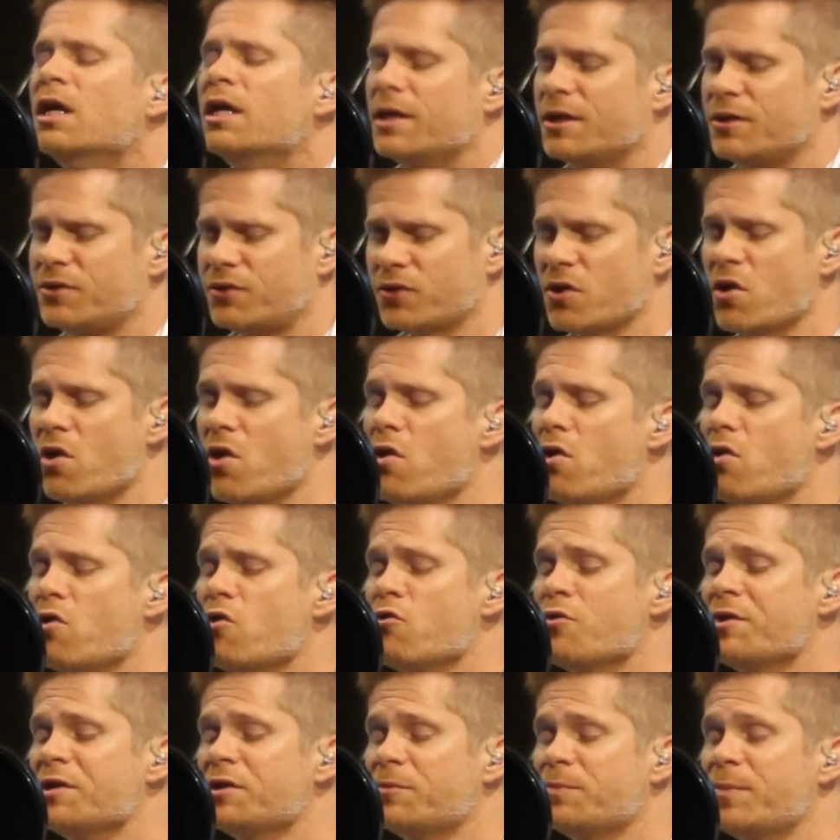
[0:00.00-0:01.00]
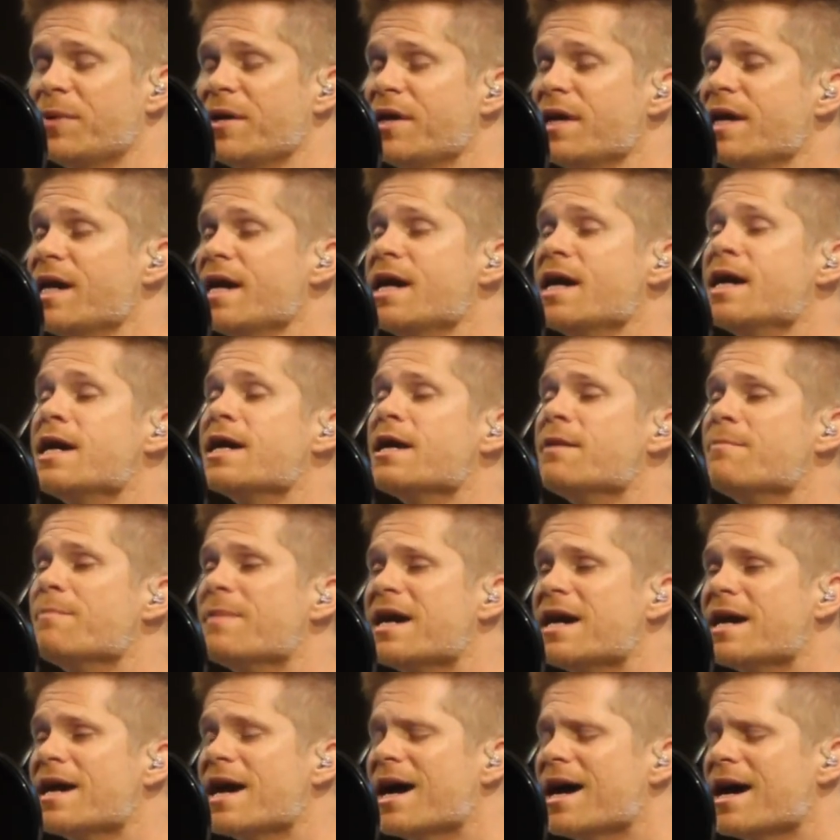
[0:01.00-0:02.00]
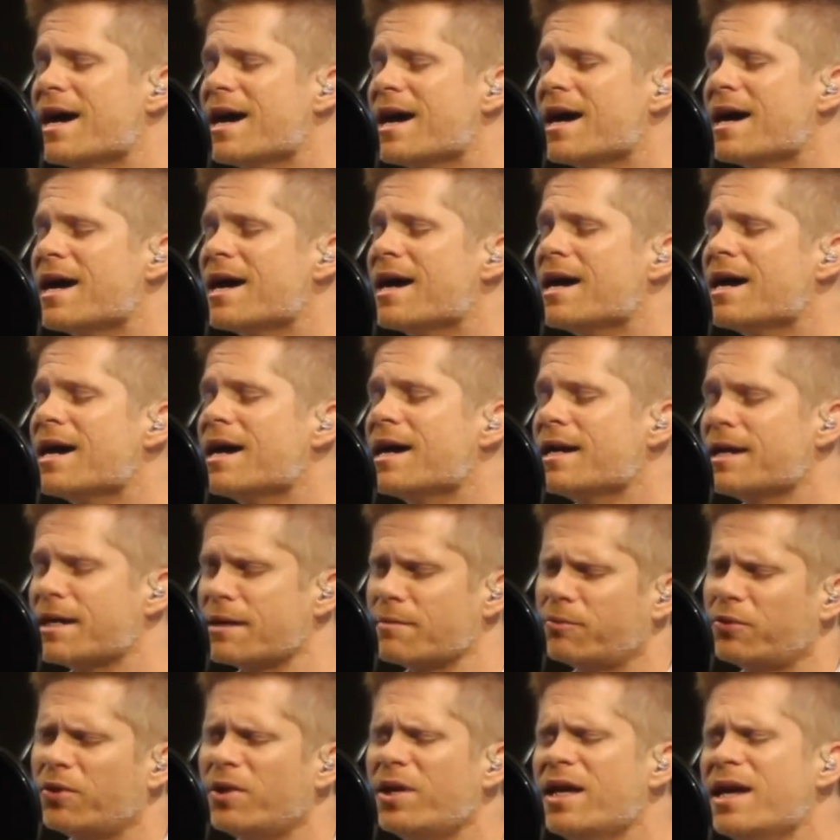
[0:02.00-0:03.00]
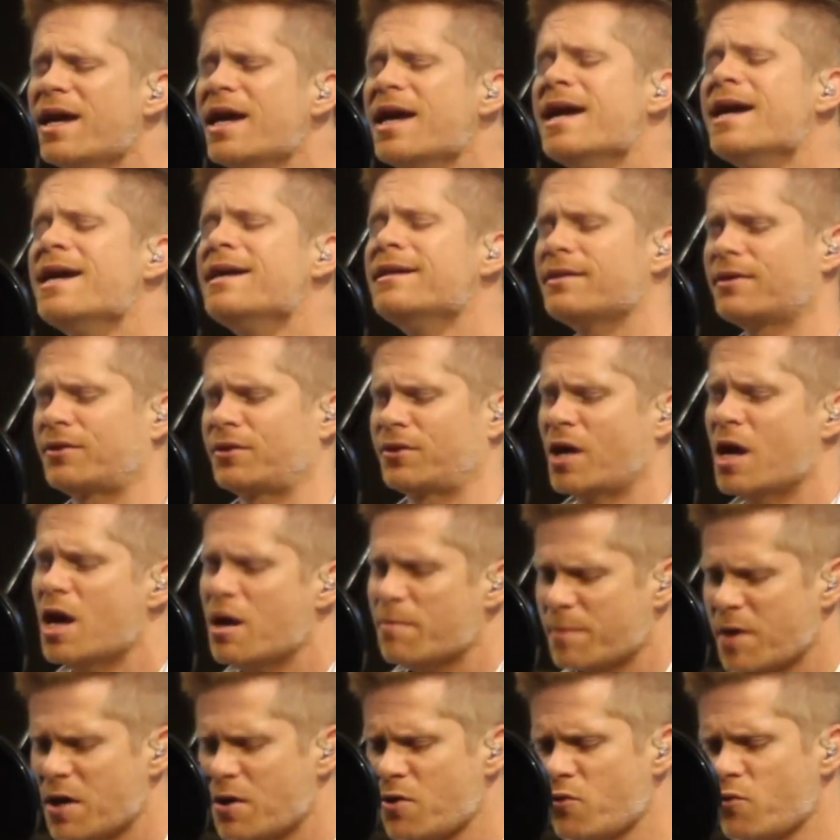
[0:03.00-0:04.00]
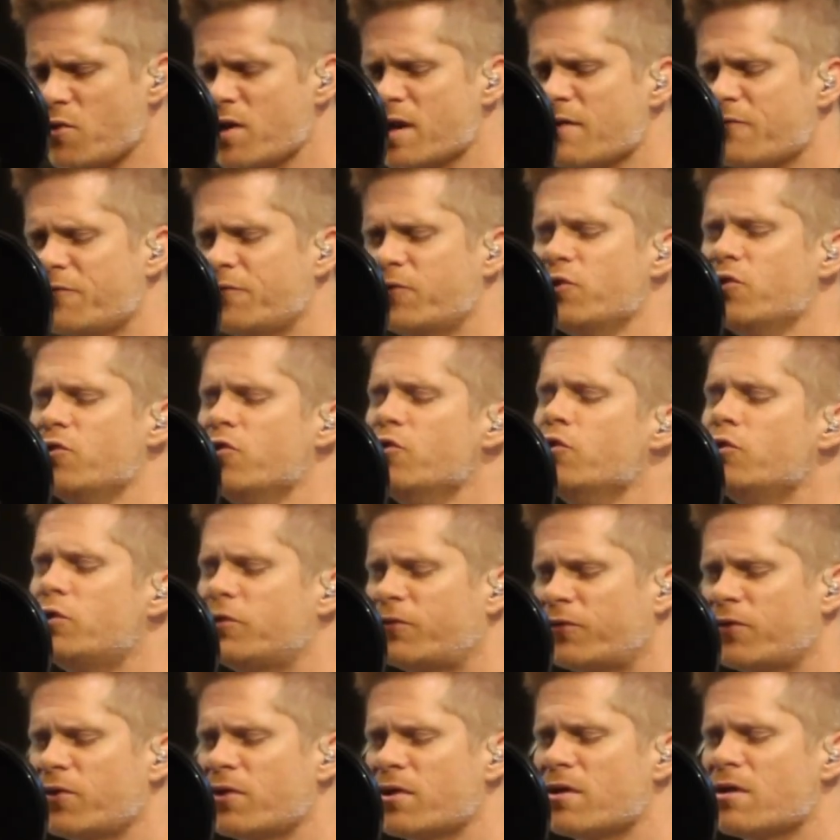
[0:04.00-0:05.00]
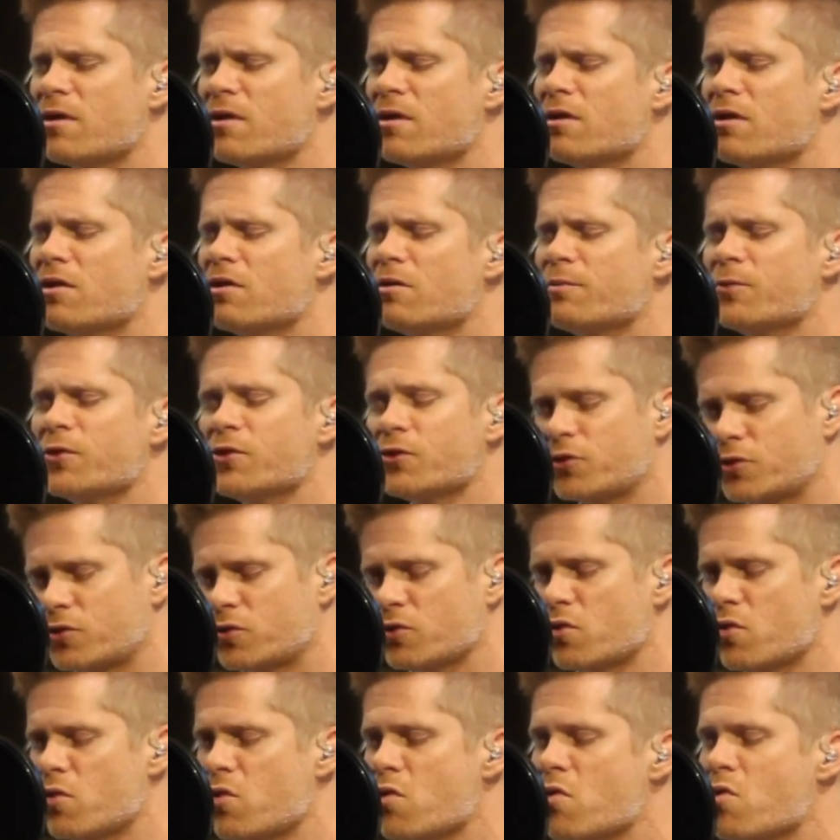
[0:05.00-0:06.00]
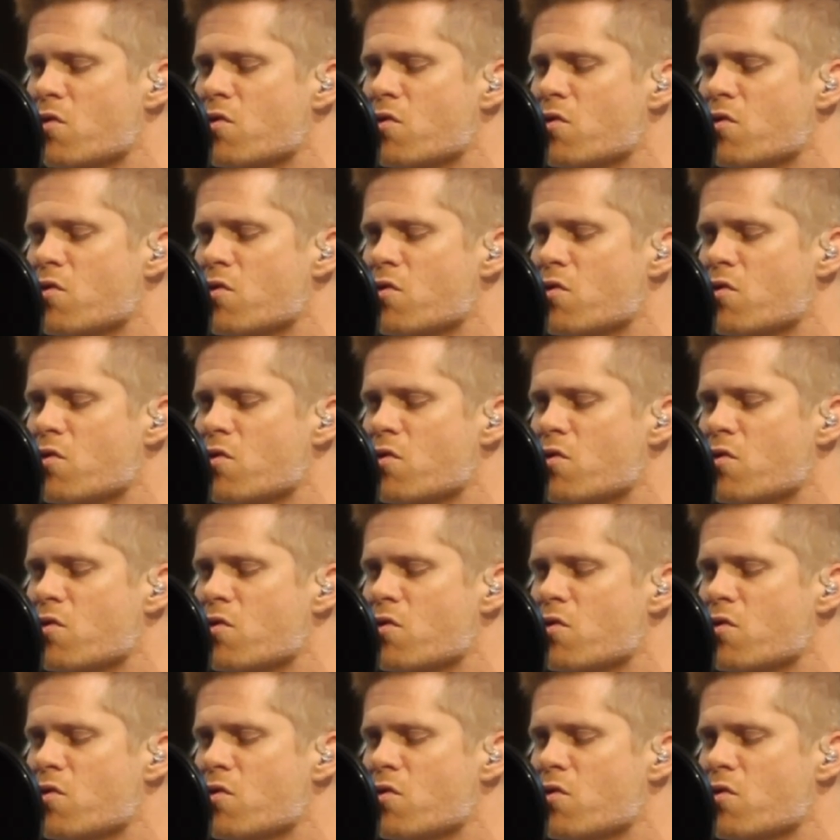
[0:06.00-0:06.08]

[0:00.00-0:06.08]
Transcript: He's always been my hiding place, my refuge from the storm.